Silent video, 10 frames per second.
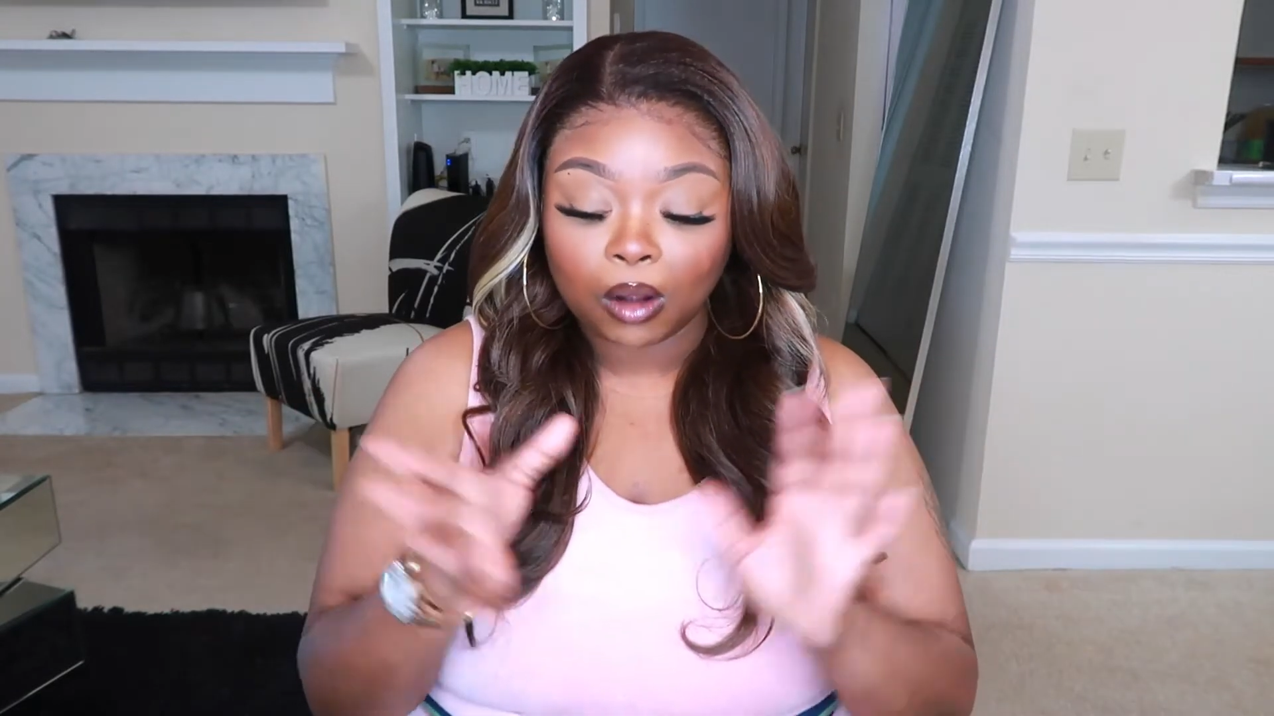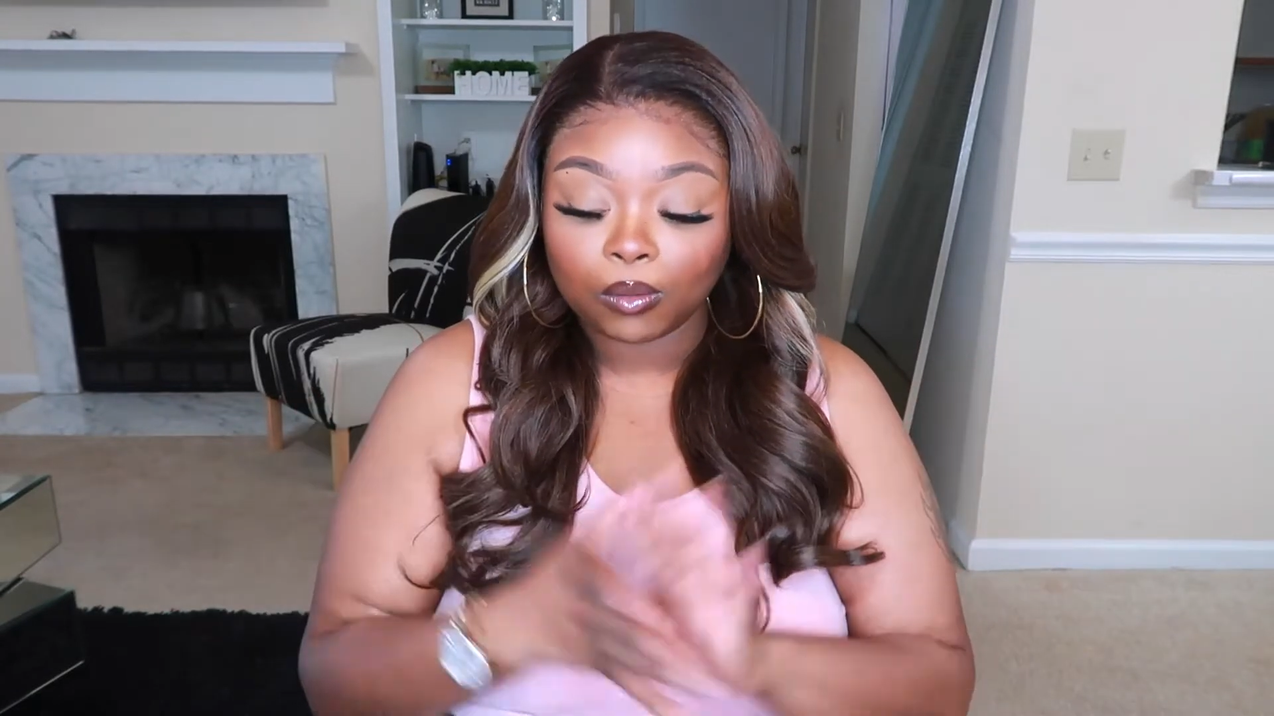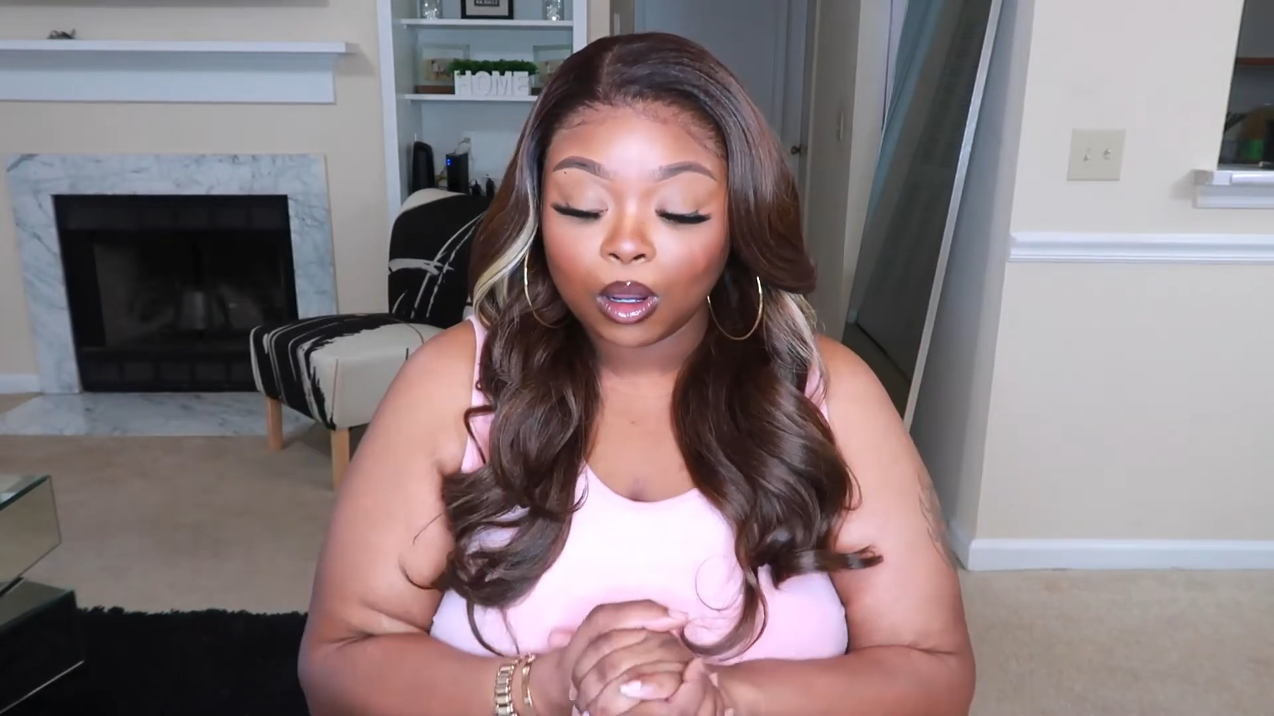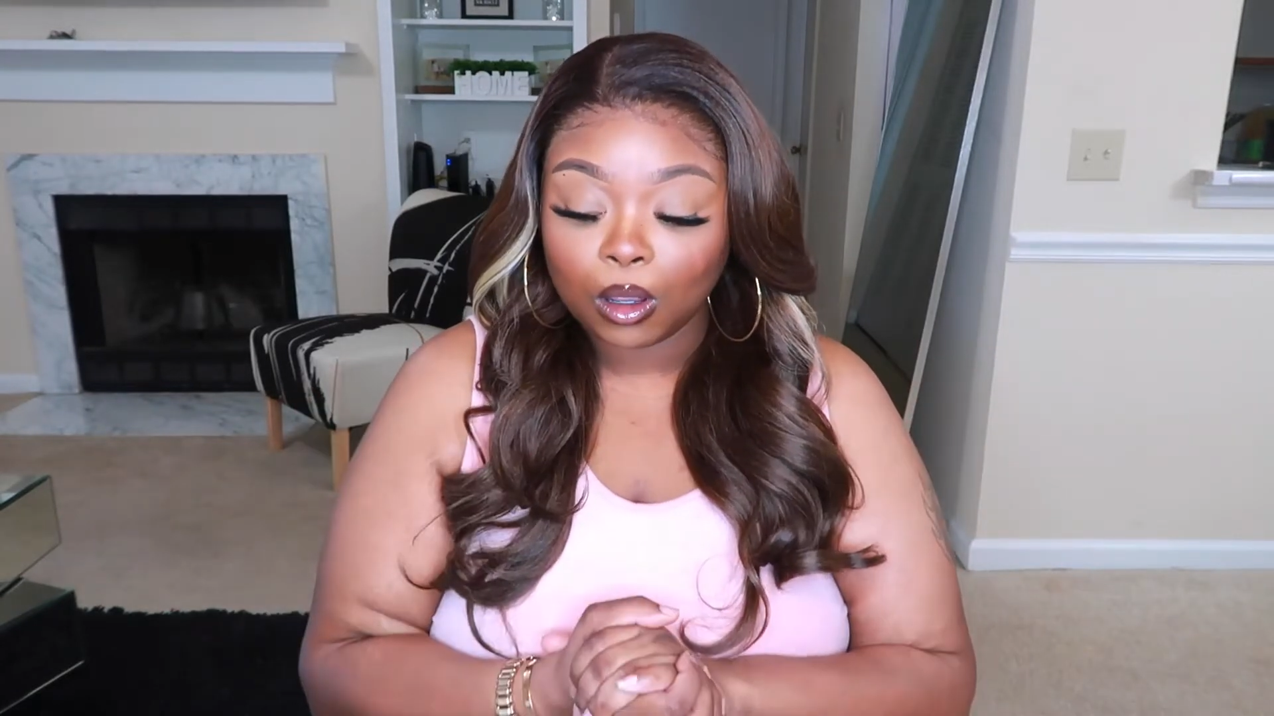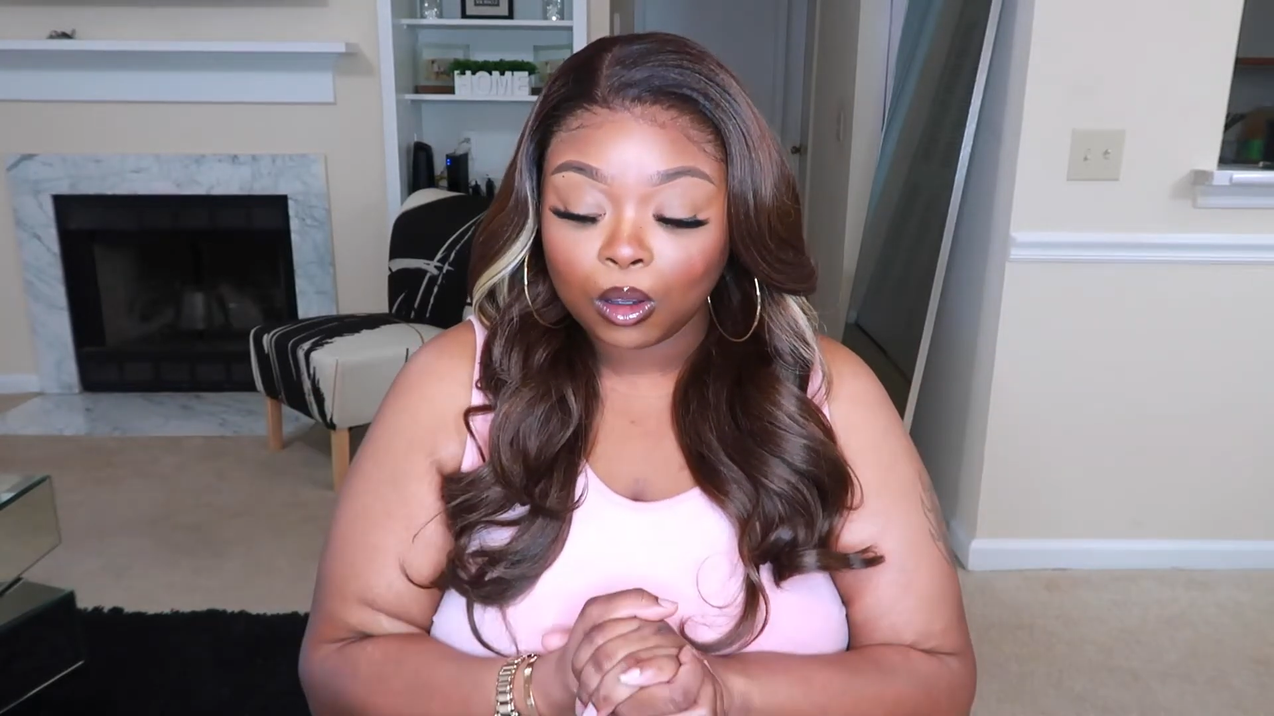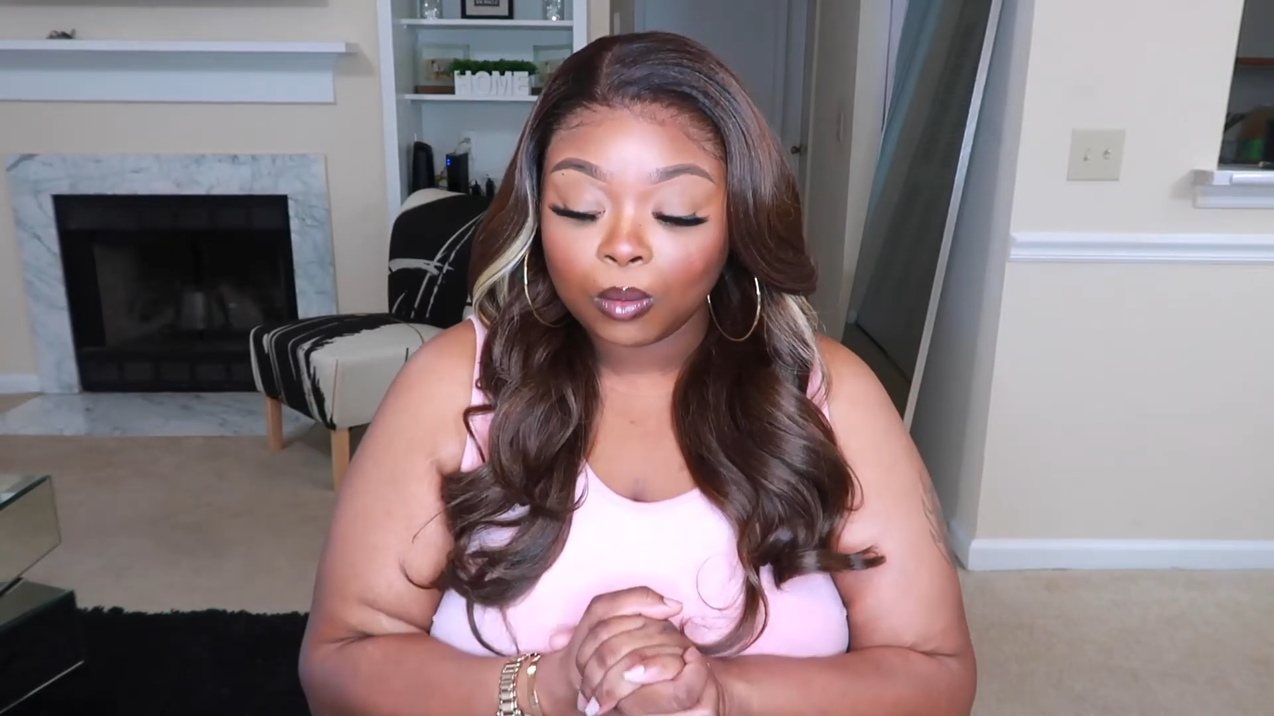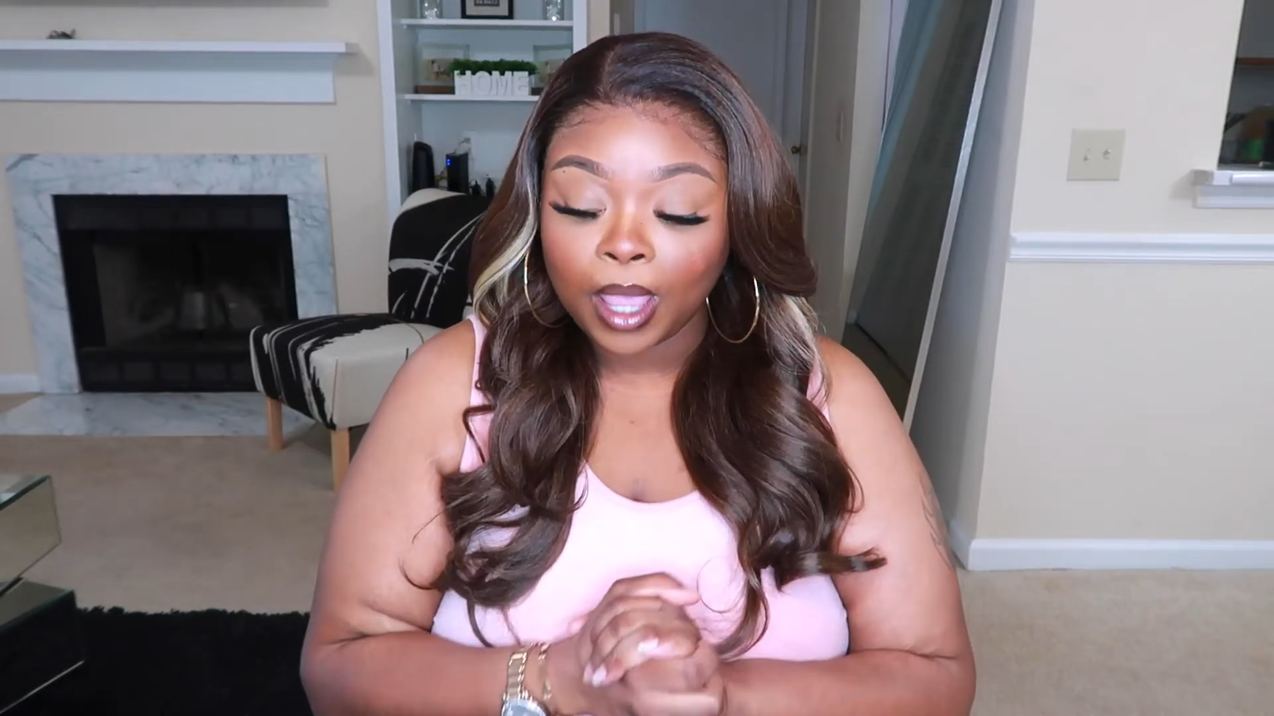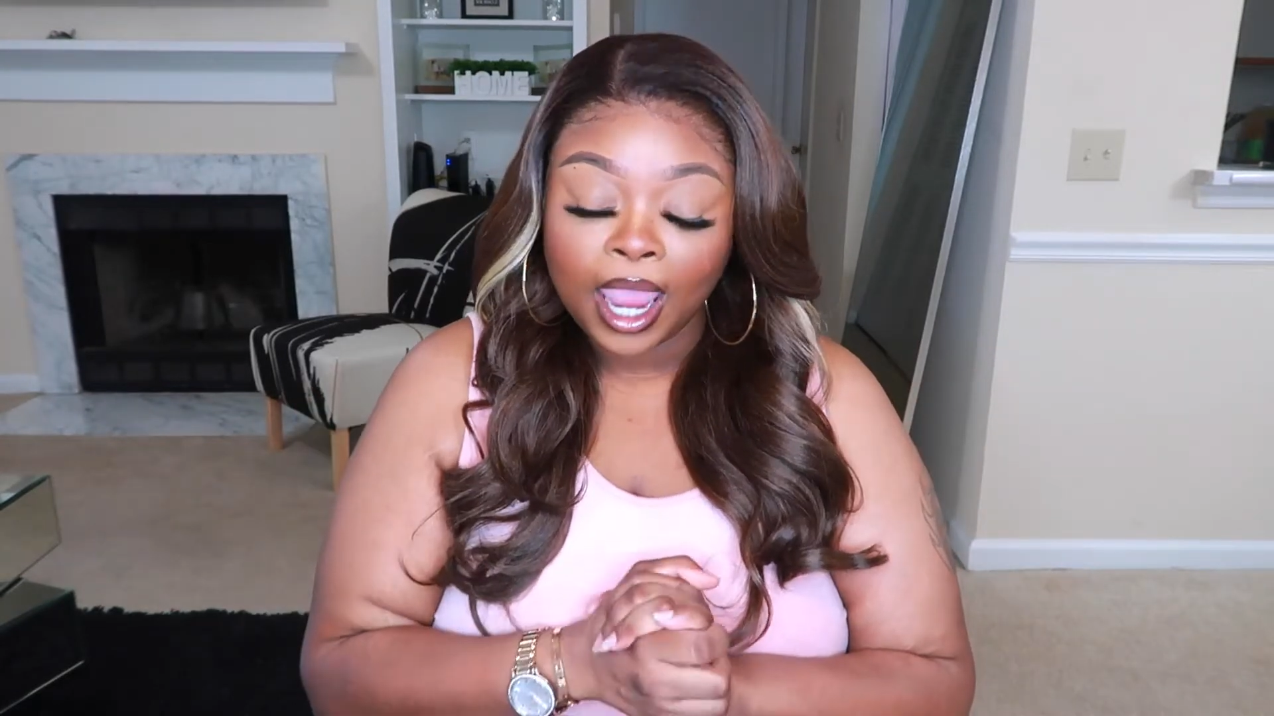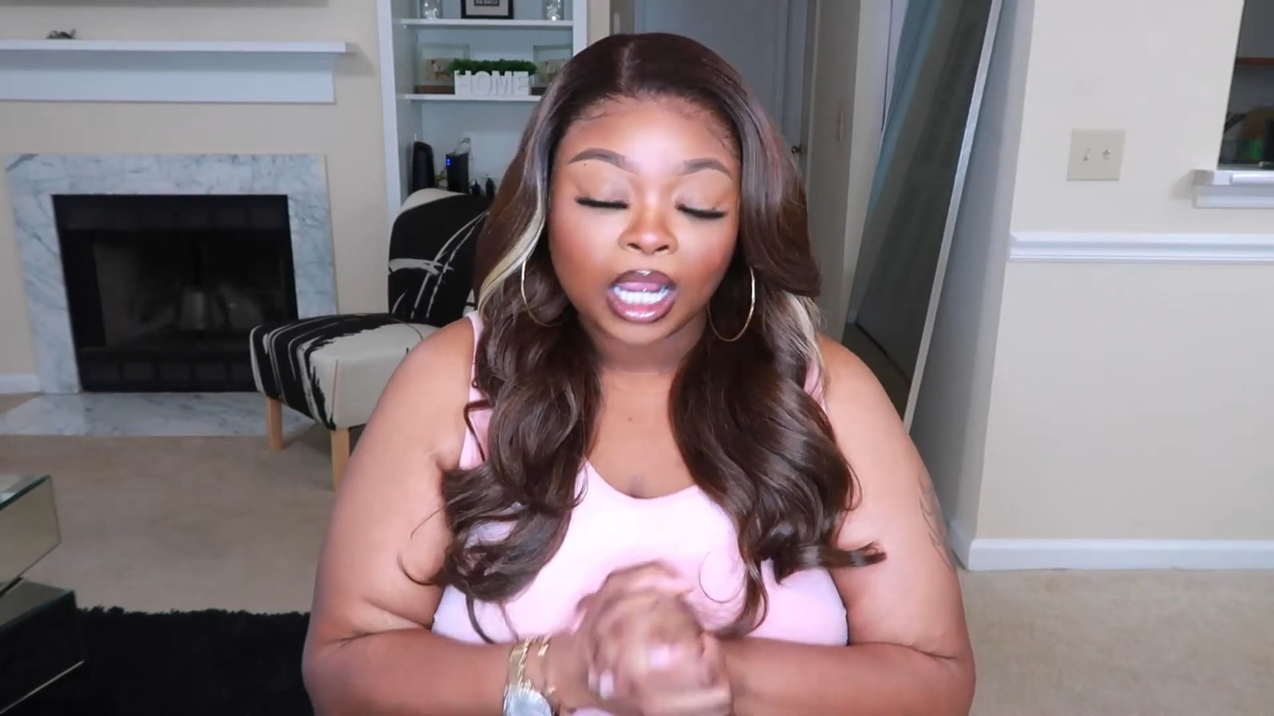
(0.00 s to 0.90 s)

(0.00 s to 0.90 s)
robe,